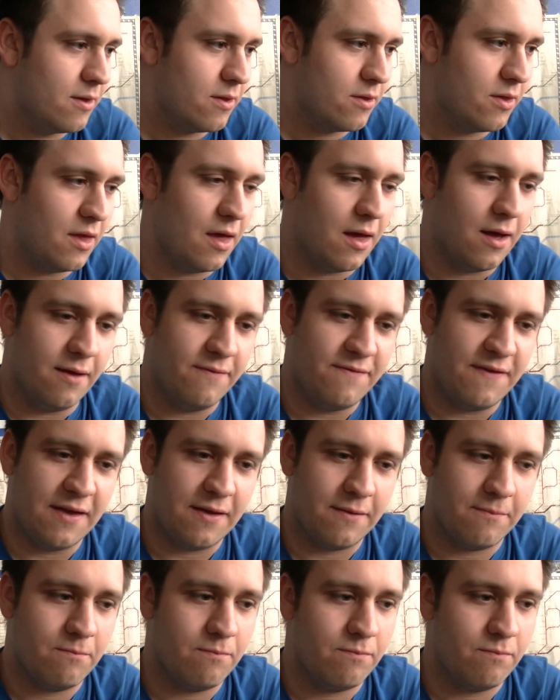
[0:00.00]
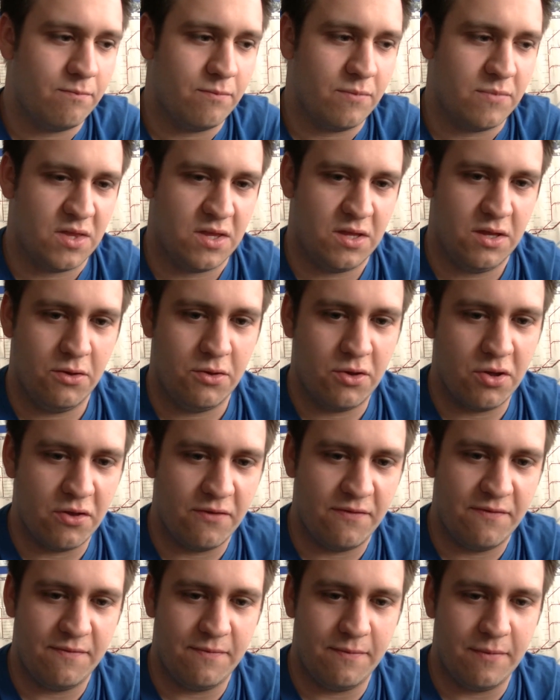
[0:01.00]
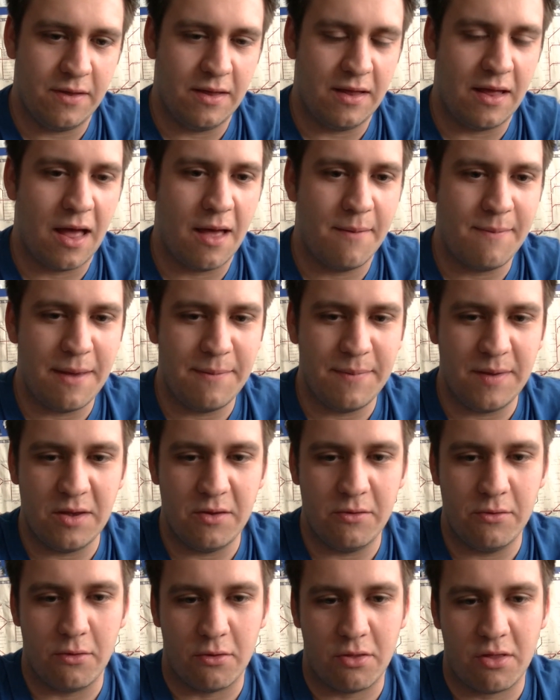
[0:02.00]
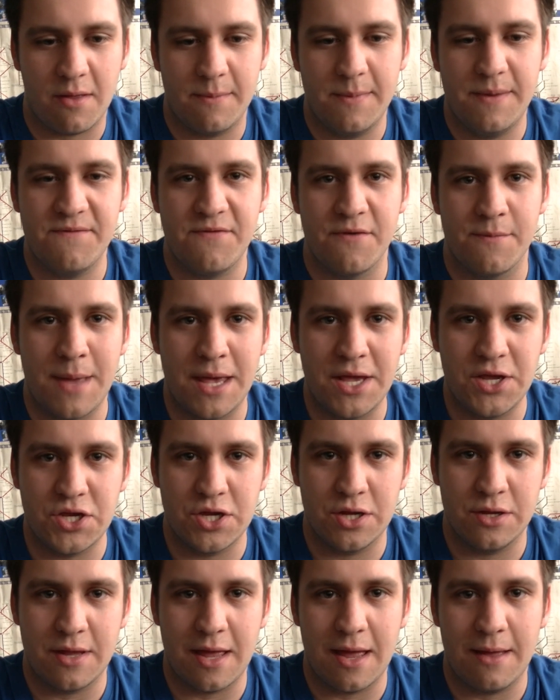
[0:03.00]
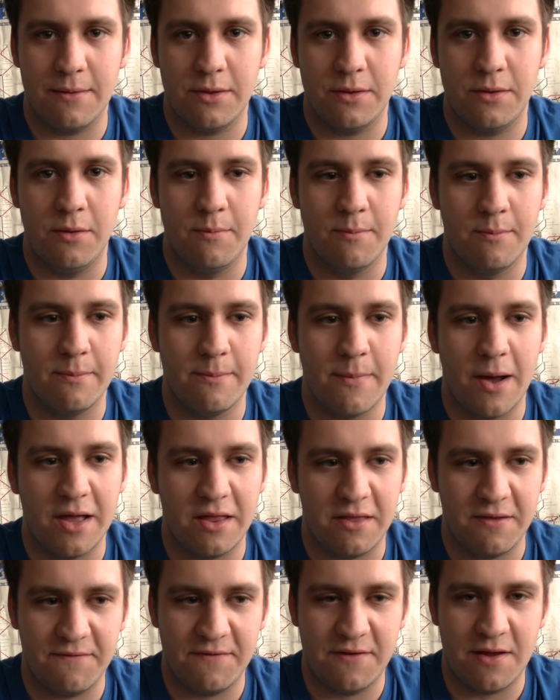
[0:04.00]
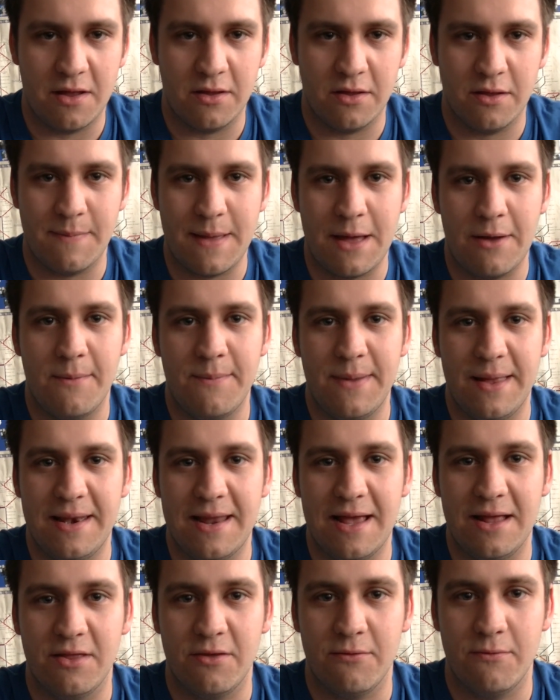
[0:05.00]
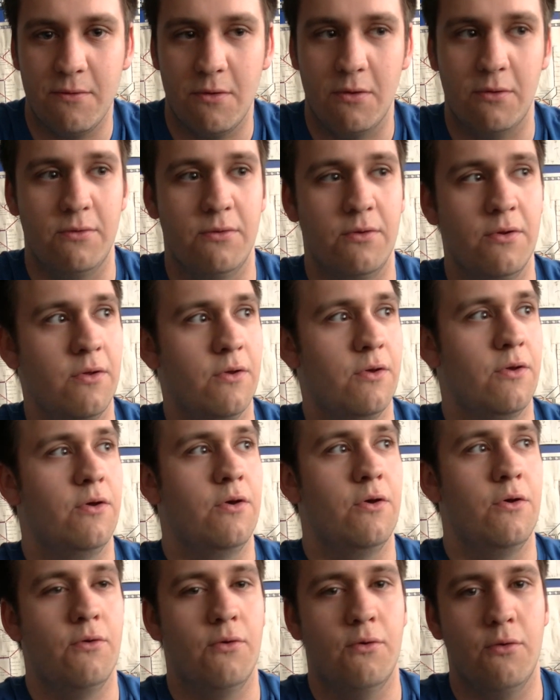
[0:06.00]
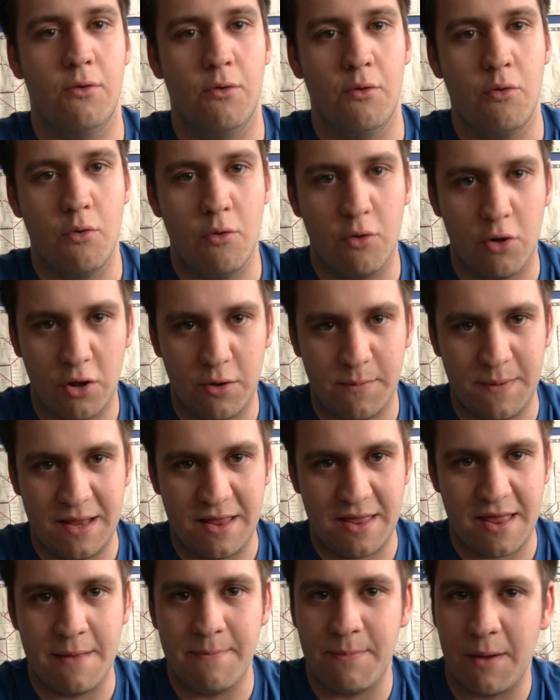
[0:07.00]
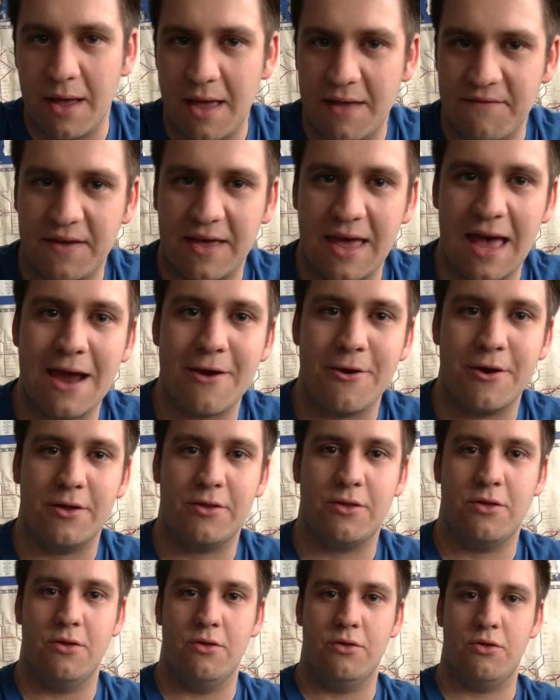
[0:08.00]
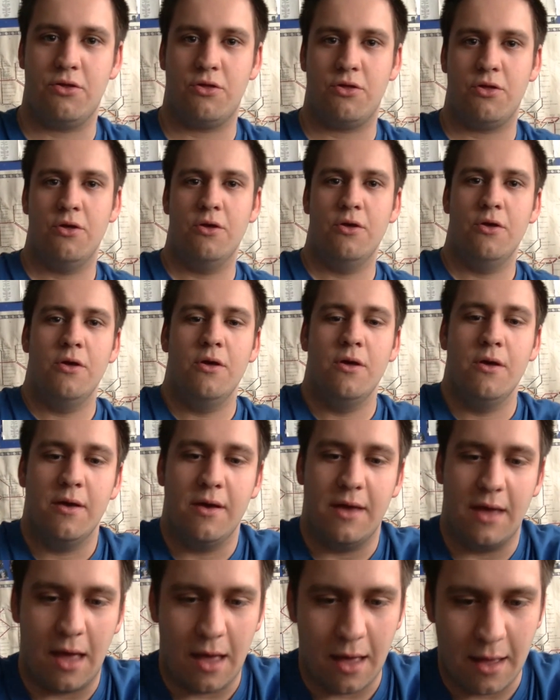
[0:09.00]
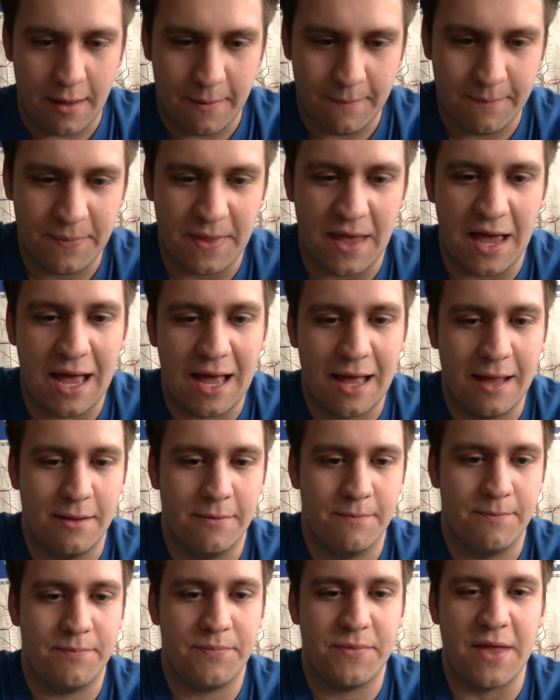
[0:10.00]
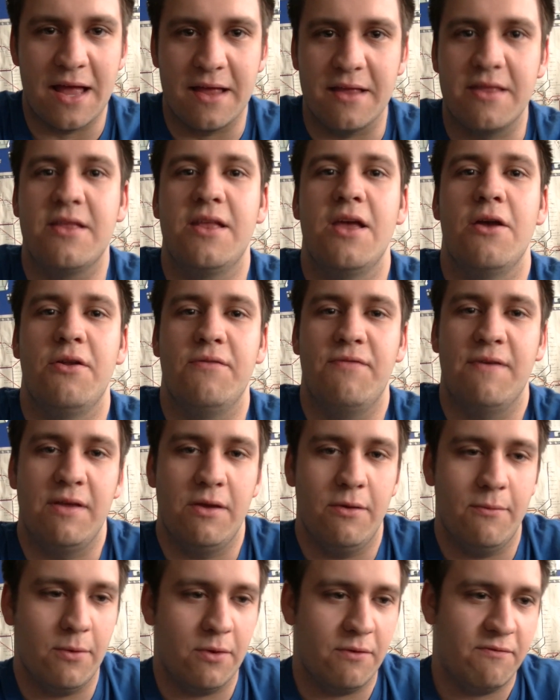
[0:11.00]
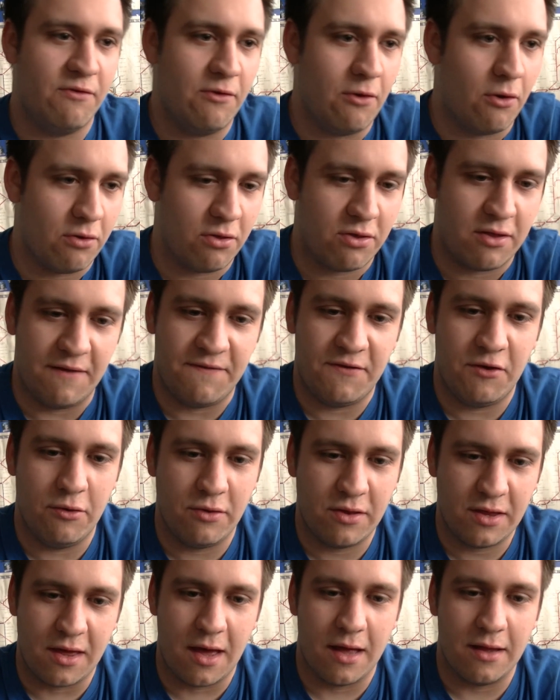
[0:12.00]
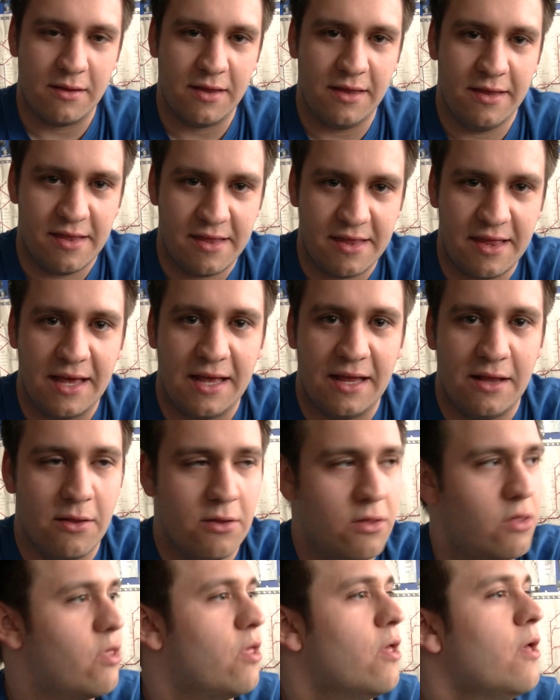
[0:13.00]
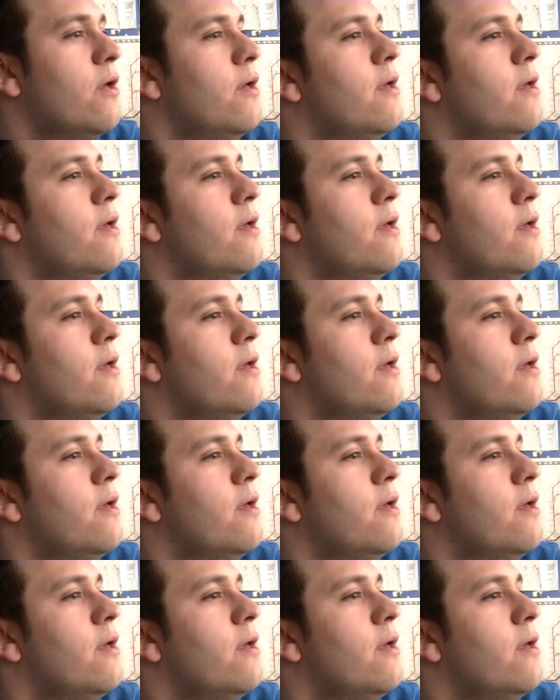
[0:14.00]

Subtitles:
yeah, I think you could have... maybe you lost some information that you might have learnt about a bit later on, or could have been said by other characters. And that's the only thing you would have lost if you'd cut these scenes.